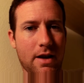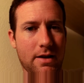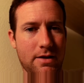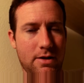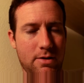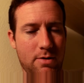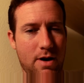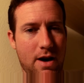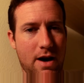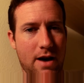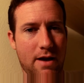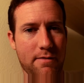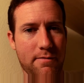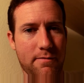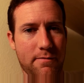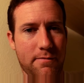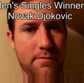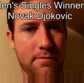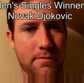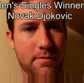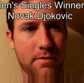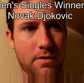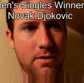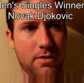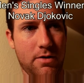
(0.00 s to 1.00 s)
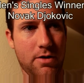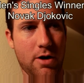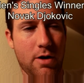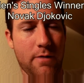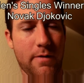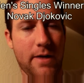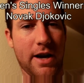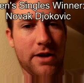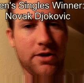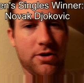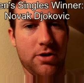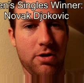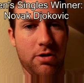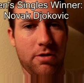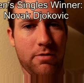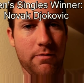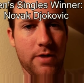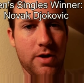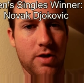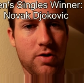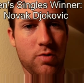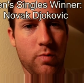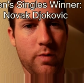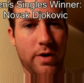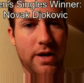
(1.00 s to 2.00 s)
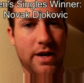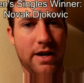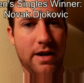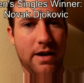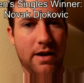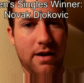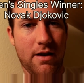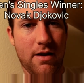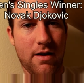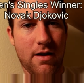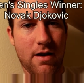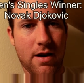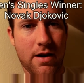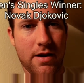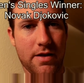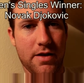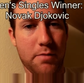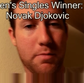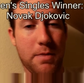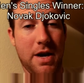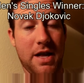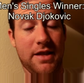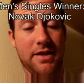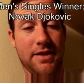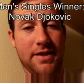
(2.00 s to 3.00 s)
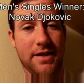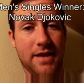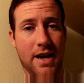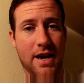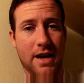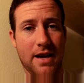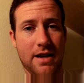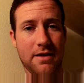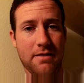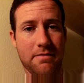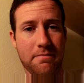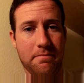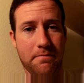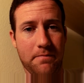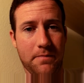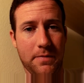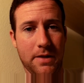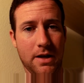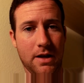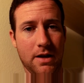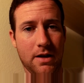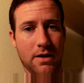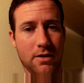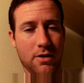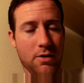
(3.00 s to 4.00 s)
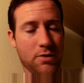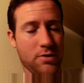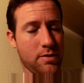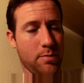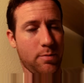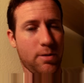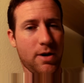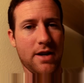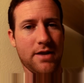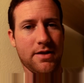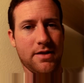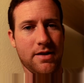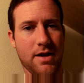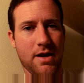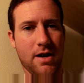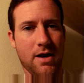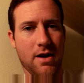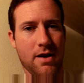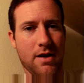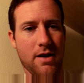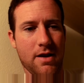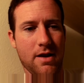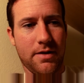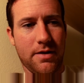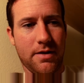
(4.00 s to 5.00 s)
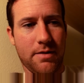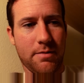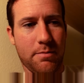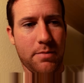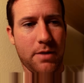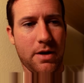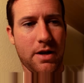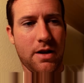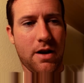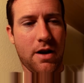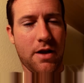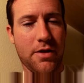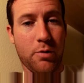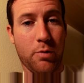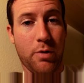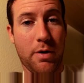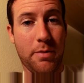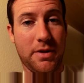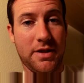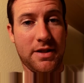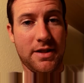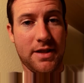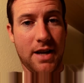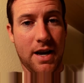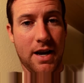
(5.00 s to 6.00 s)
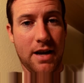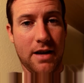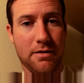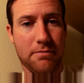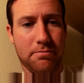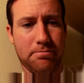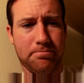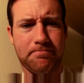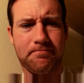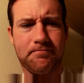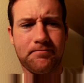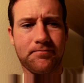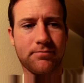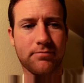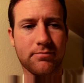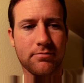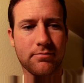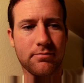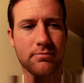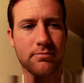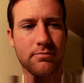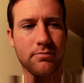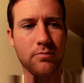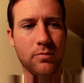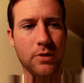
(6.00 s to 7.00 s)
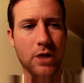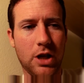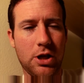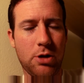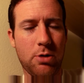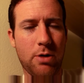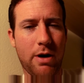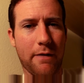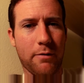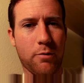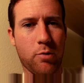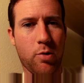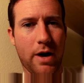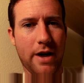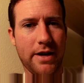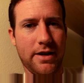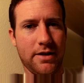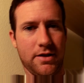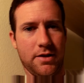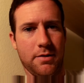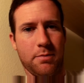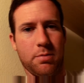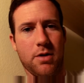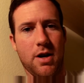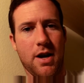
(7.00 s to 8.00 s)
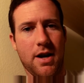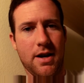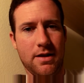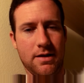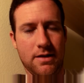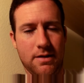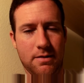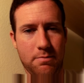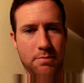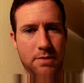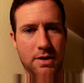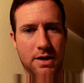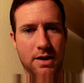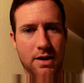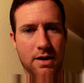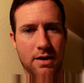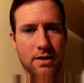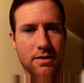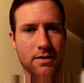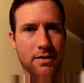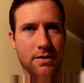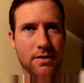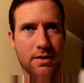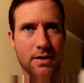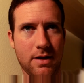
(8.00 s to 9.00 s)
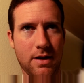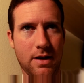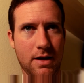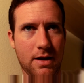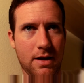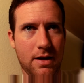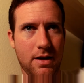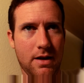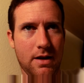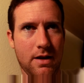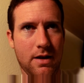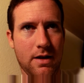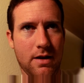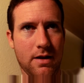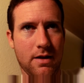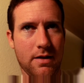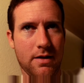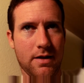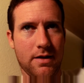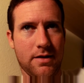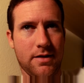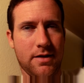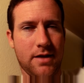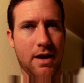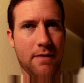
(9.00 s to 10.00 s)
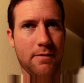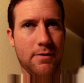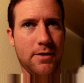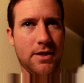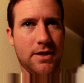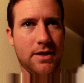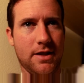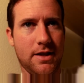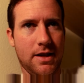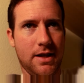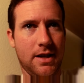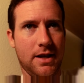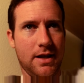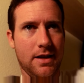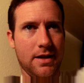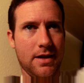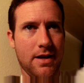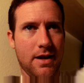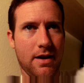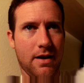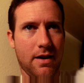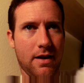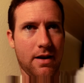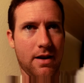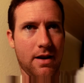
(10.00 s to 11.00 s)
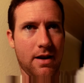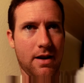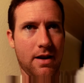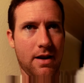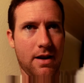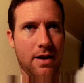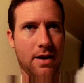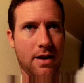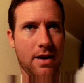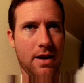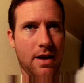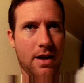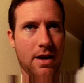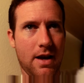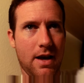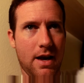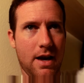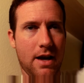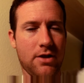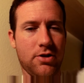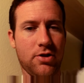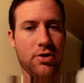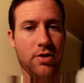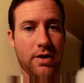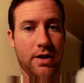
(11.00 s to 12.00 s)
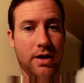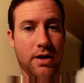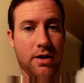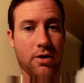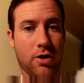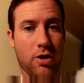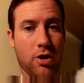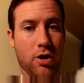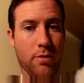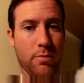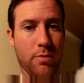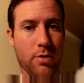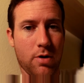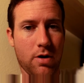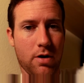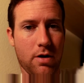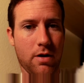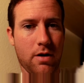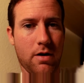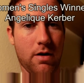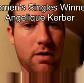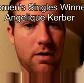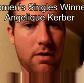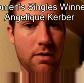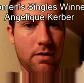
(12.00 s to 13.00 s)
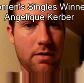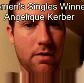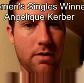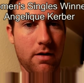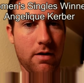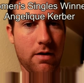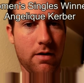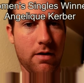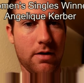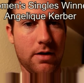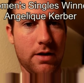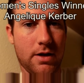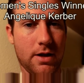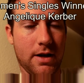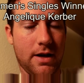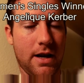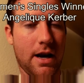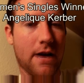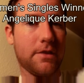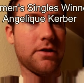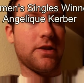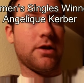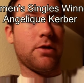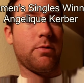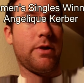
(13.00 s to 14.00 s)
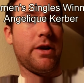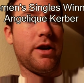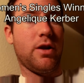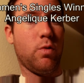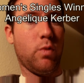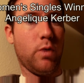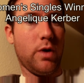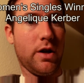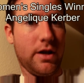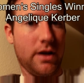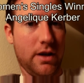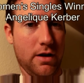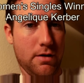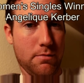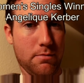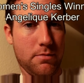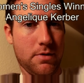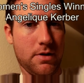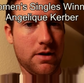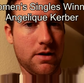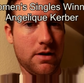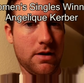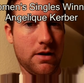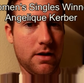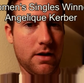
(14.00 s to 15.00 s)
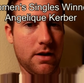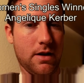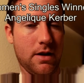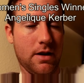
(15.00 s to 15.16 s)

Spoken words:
You have Novak Djokovic winning on the men's side. No surprise there. But on the women's side, you have quite a surprise because the 7 seed Angelique Kerber took out Serena Williams